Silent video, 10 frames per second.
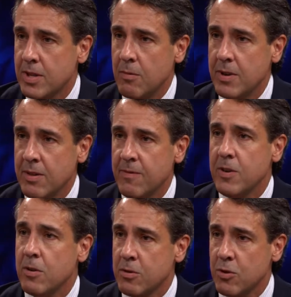that we
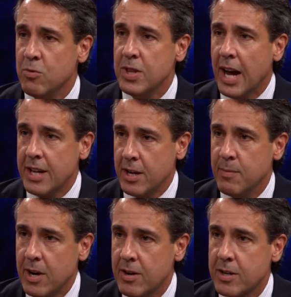feel unite
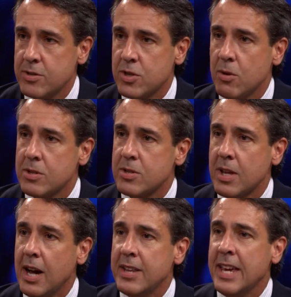Americans. So it's
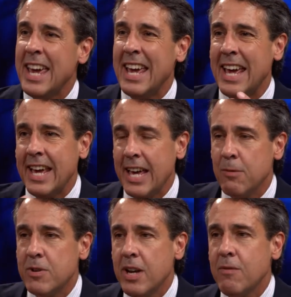not,
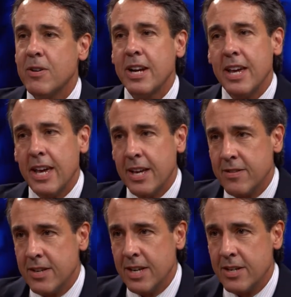we're never
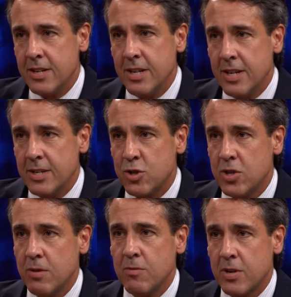anti-E S
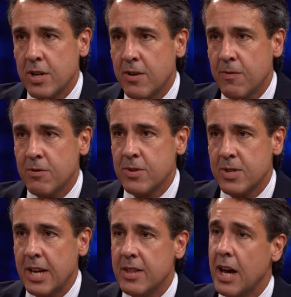G. We're careful to
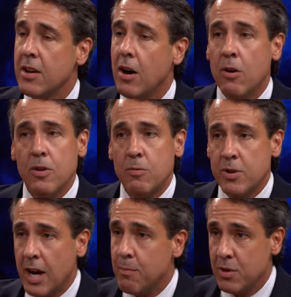say that, although we're
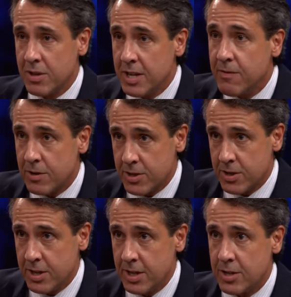not believers
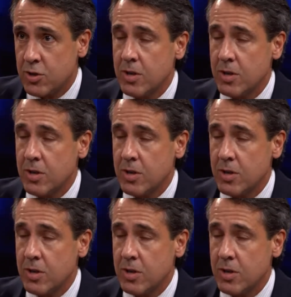in E S G.